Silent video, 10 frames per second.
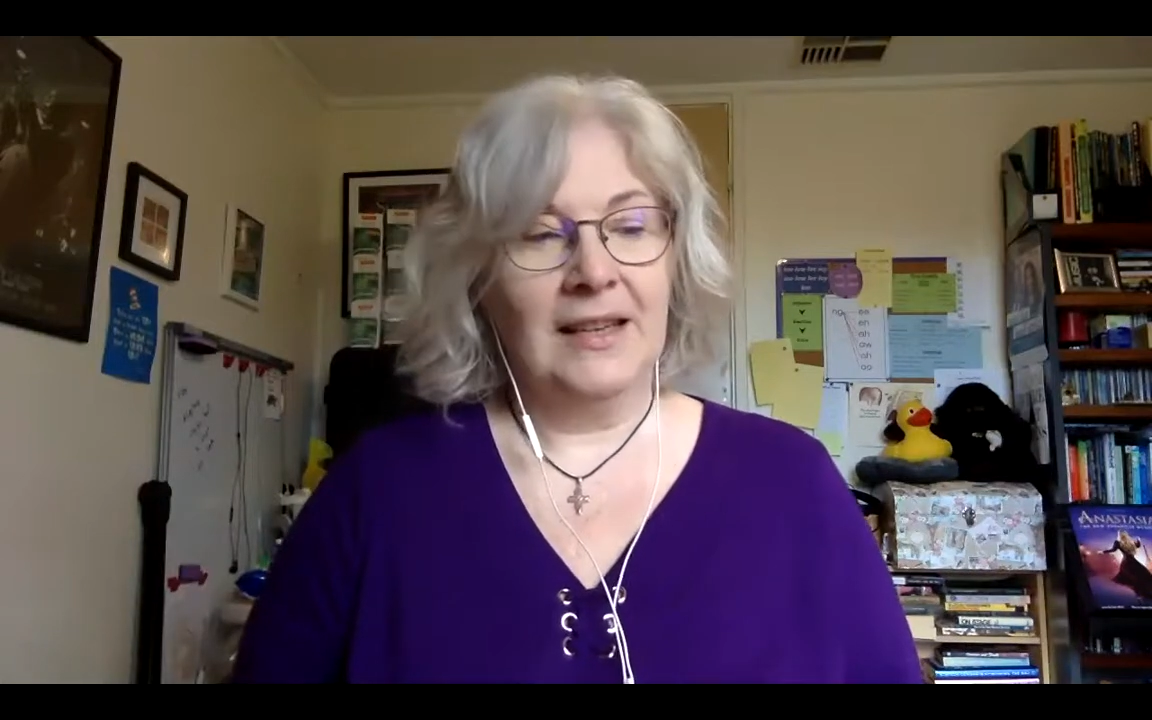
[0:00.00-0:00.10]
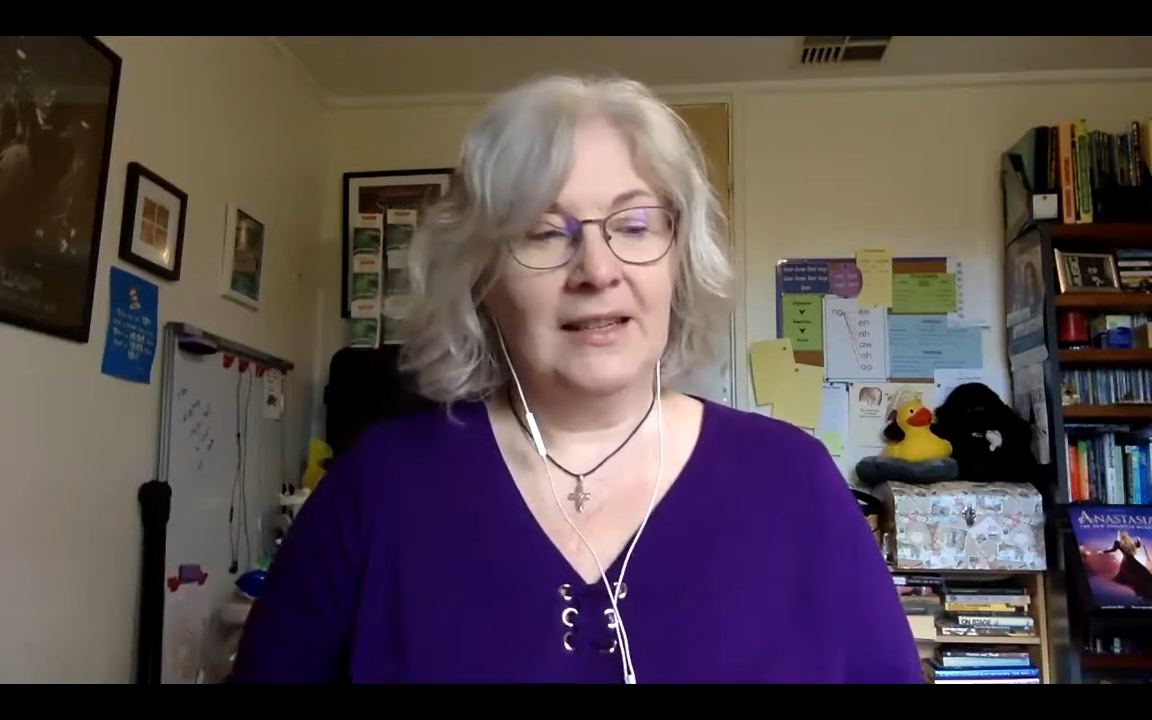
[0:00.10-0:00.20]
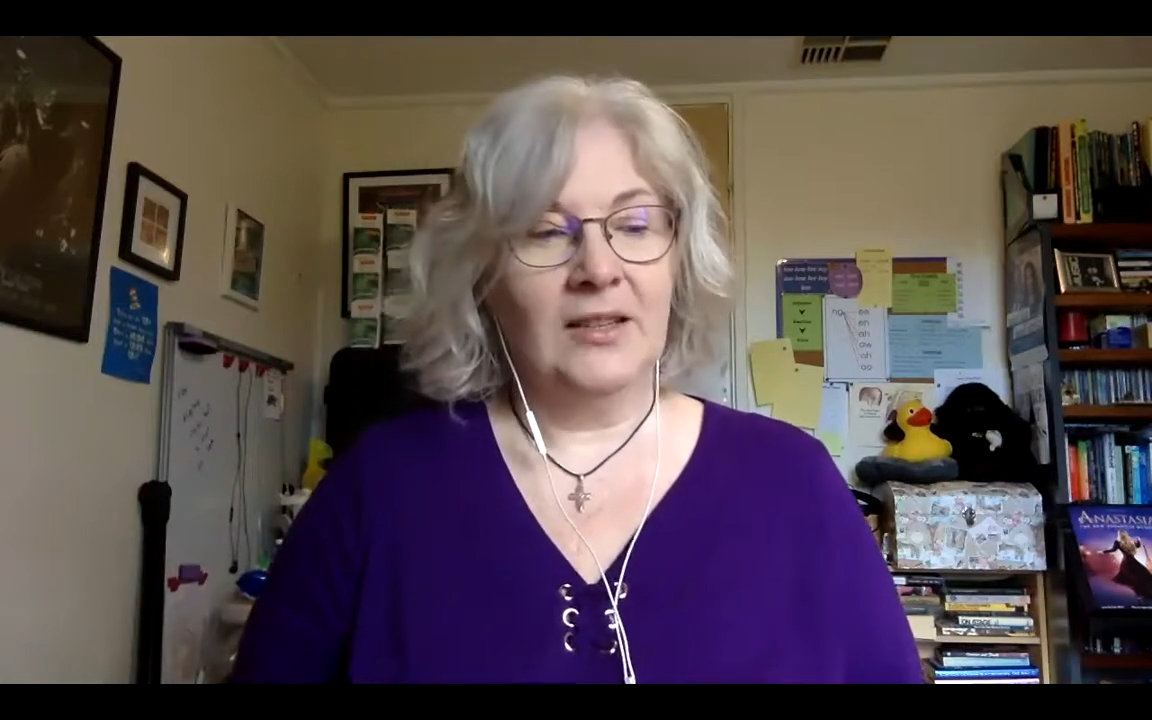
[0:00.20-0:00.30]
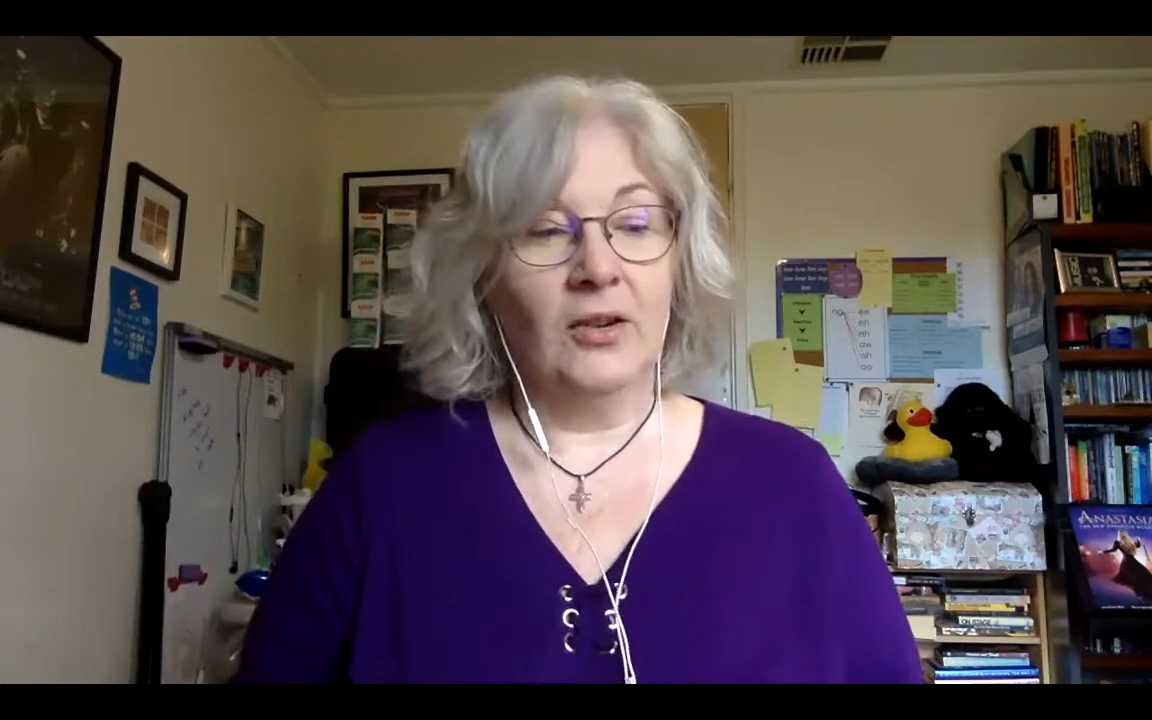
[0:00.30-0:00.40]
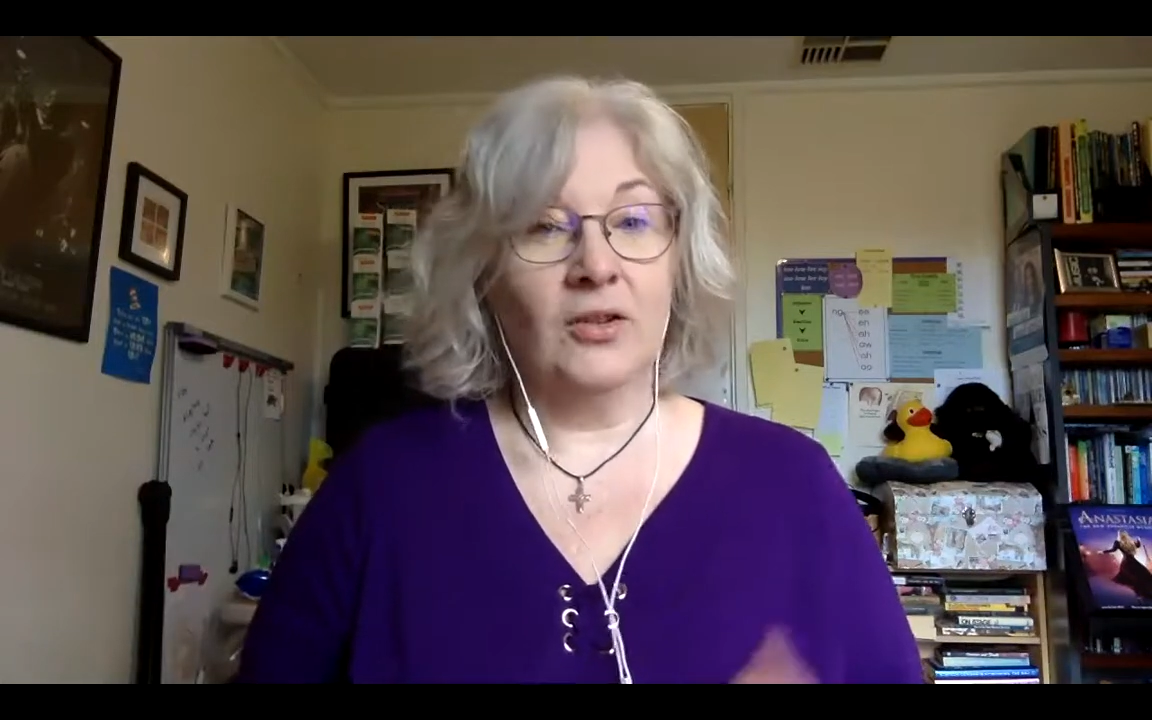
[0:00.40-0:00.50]

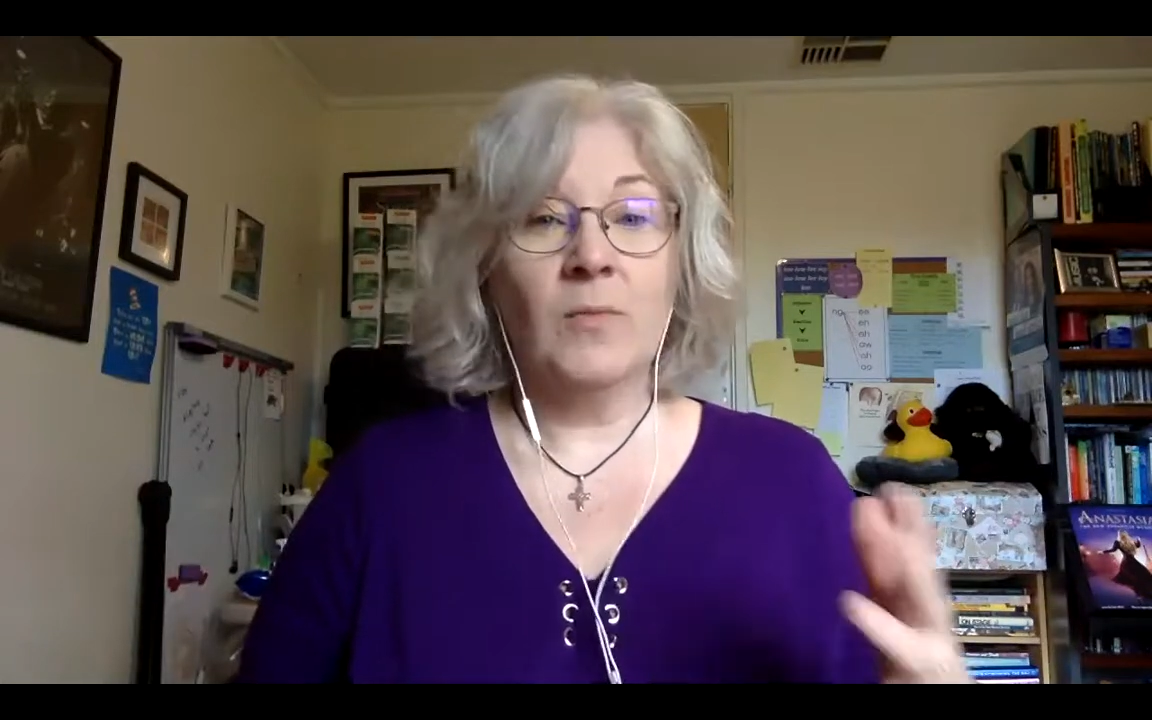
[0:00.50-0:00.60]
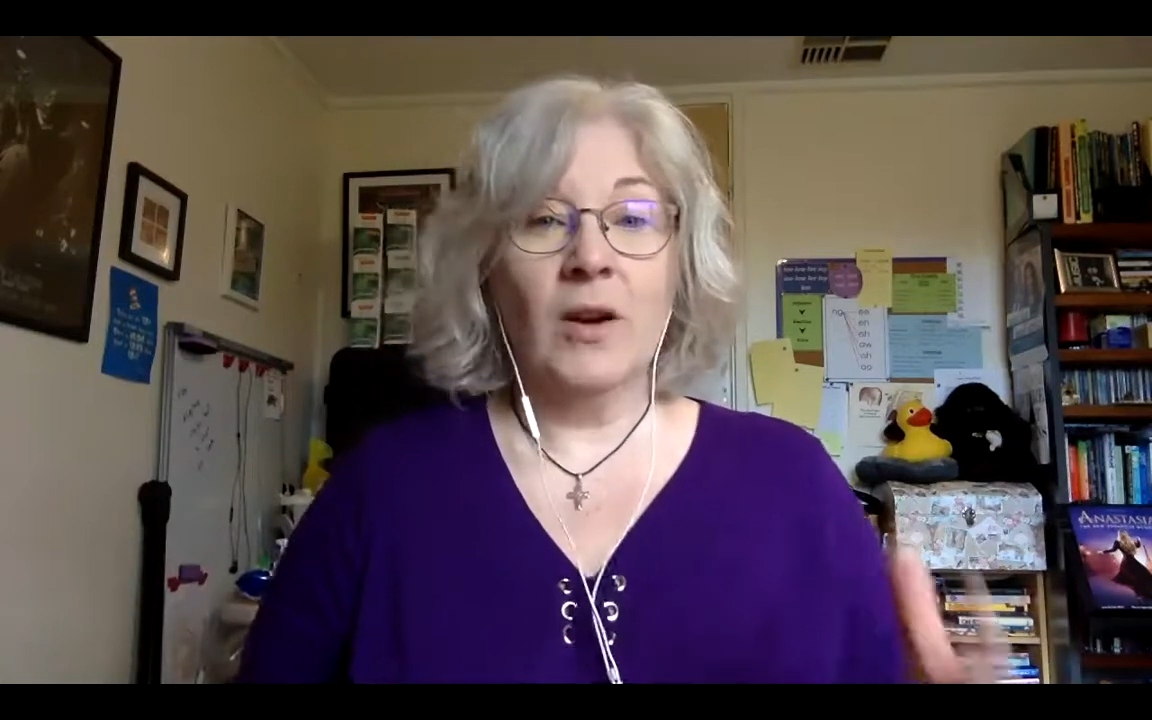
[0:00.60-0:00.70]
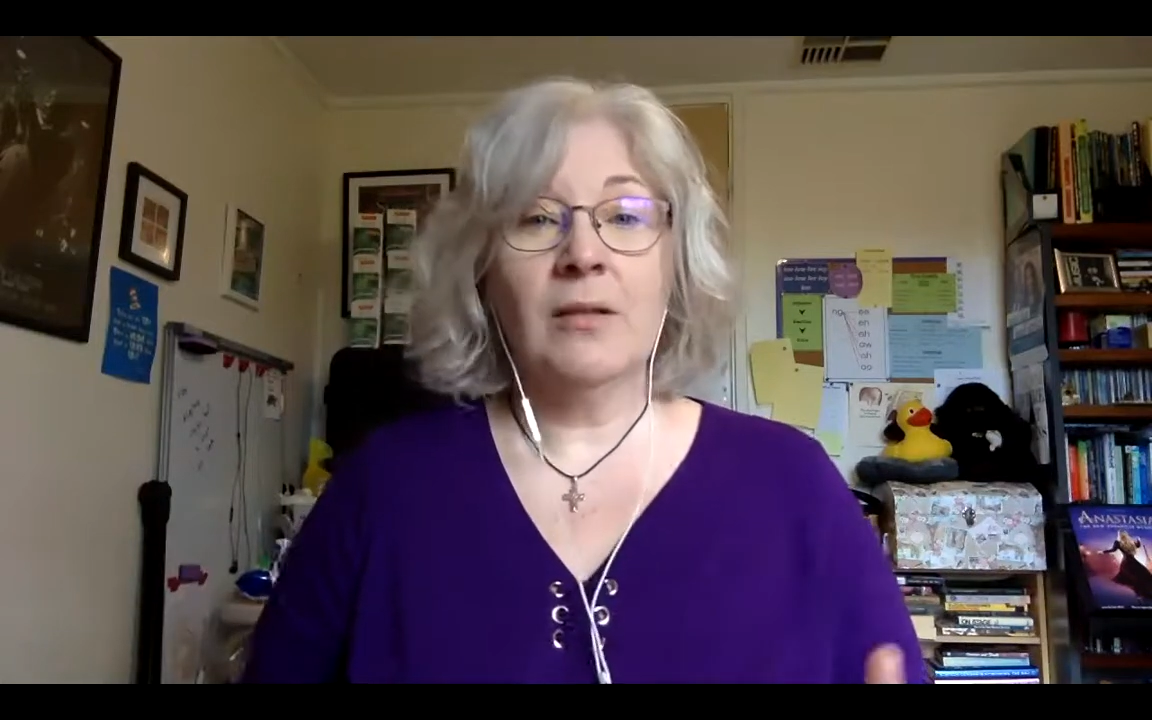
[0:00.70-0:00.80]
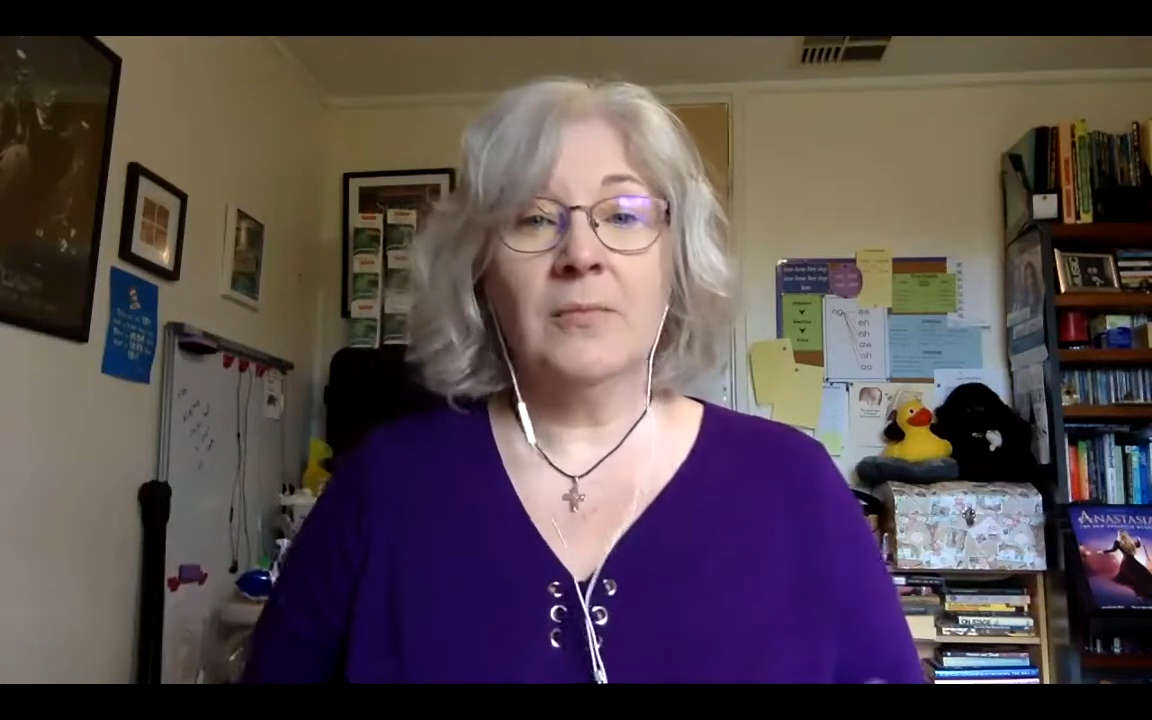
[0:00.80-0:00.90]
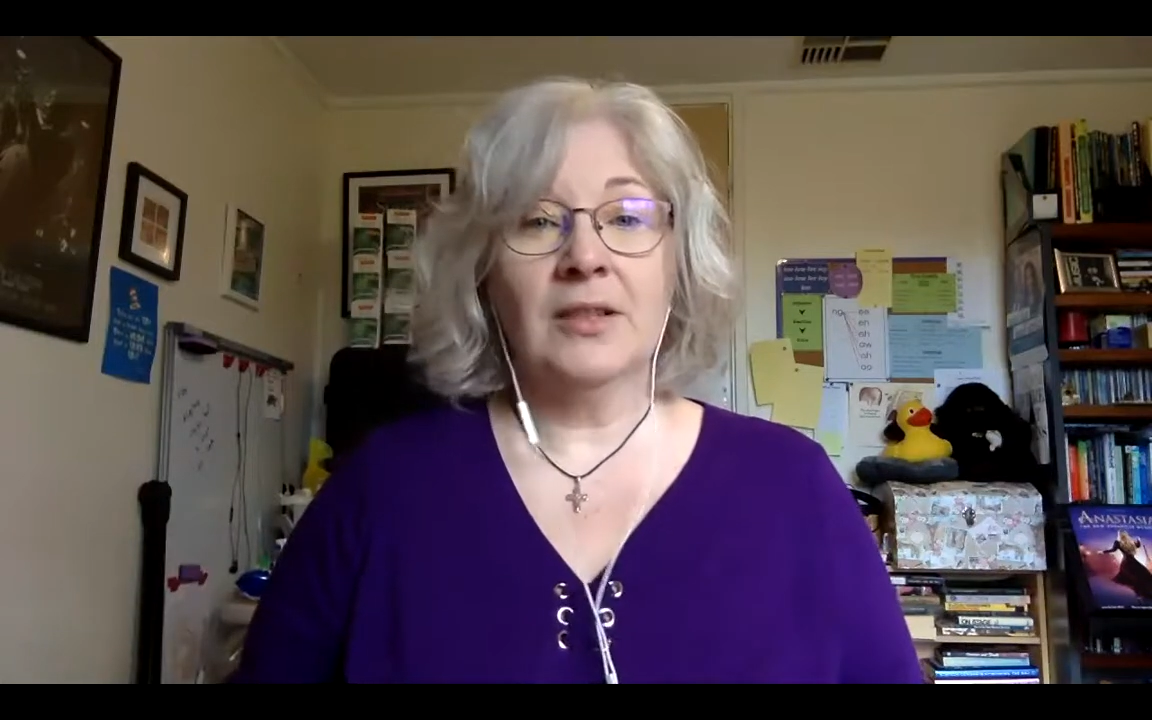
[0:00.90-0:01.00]
So tomorrow I'm